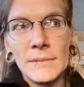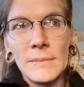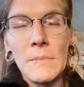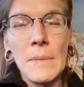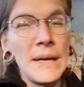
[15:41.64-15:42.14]

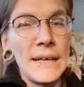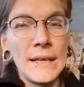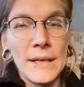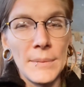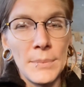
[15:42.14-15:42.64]
might
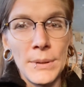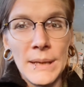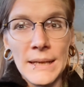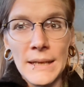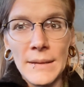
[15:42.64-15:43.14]
end up
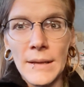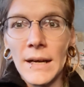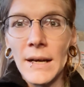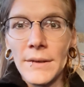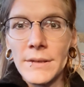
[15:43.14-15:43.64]
putting it
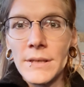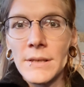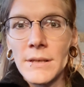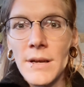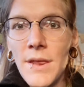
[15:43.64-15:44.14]
on
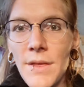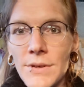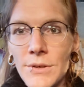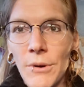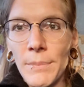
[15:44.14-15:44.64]
the
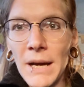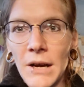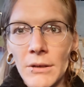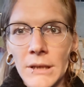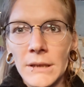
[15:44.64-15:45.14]
shore
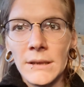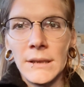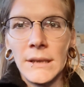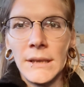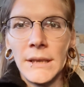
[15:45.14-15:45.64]
power.
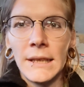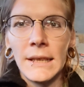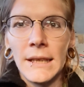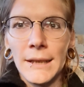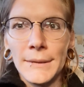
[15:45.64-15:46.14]

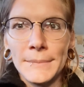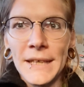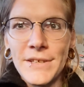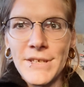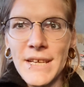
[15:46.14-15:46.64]

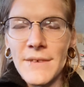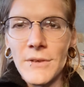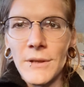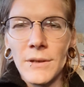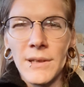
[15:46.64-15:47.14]
I just have a
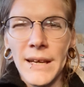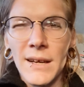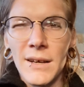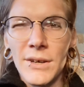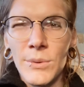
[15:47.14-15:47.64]
little like
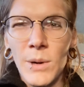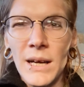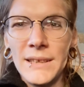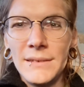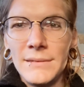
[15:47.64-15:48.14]

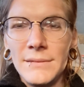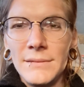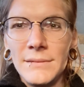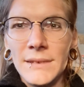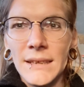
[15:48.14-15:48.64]
100-watt
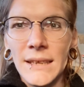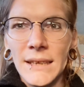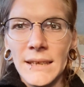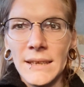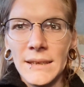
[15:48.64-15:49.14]

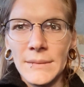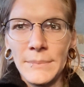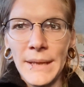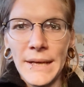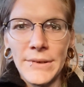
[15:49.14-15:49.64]

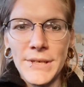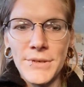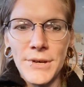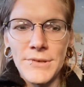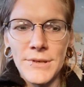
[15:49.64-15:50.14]
battery
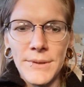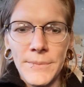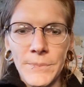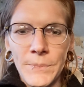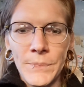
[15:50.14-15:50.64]
charger
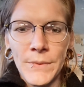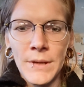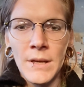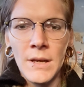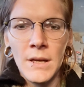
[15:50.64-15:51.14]

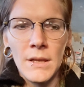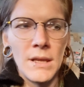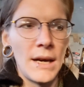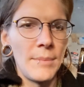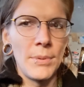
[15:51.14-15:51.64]

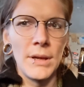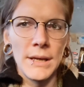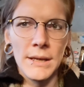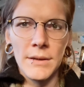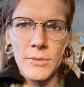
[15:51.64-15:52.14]
that I plug
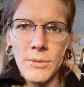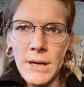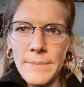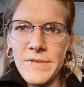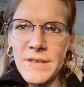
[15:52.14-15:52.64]
in where
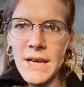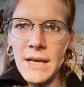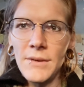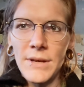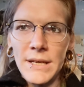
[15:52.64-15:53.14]
I'm
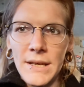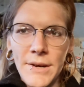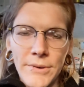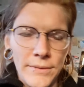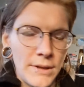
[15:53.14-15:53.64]
staying right
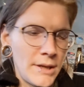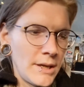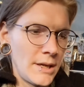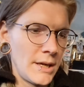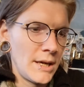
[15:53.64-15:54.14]
now,
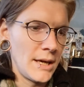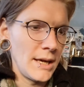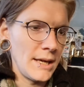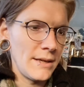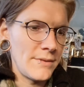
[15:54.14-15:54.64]

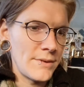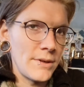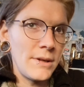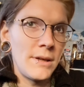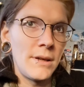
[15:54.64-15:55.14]
and it's
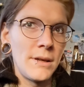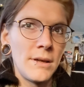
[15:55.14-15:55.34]
good.